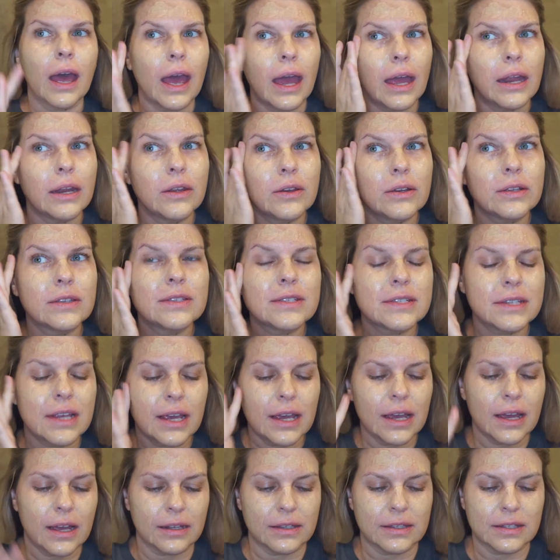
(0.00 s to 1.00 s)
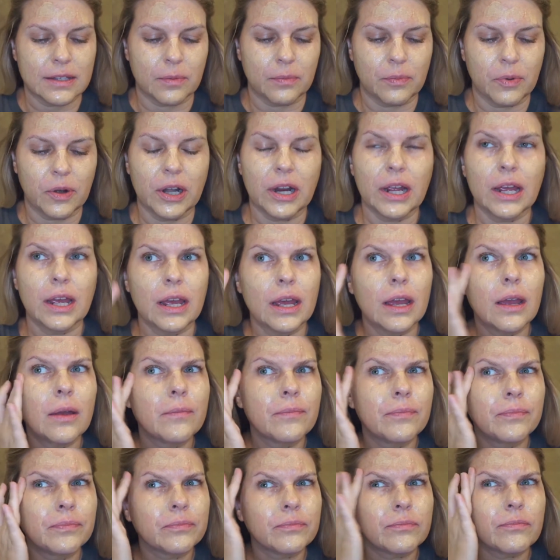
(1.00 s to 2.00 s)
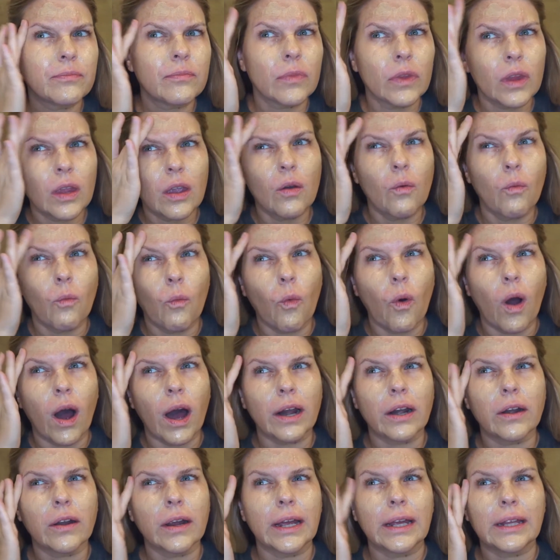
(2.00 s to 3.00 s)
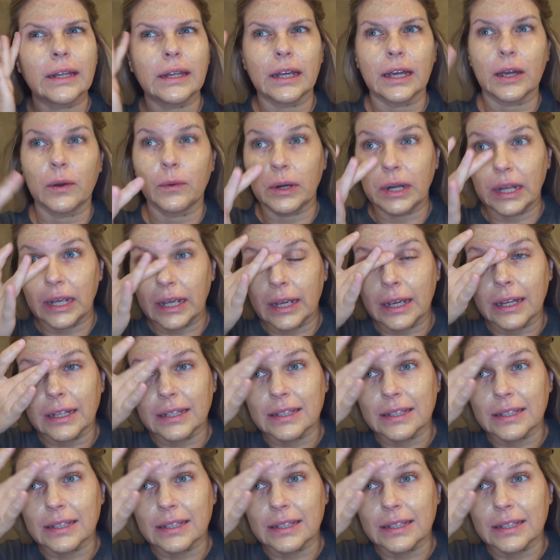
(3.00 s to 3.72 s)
And you can see it's a pretty watery, liquidy